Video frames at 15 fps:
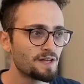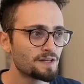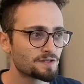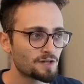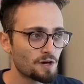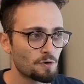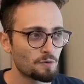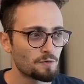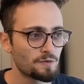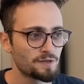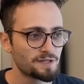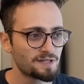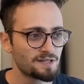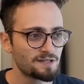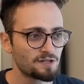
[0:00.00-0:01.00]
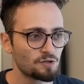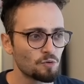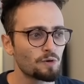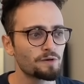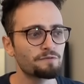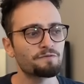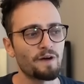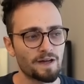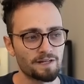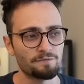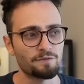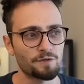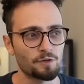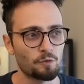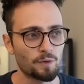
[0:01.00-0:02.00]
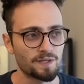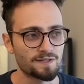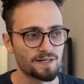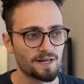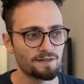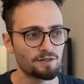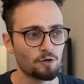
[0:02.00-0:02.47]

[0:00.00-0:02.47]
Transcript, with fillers: So this is sort of fighting for the queen side.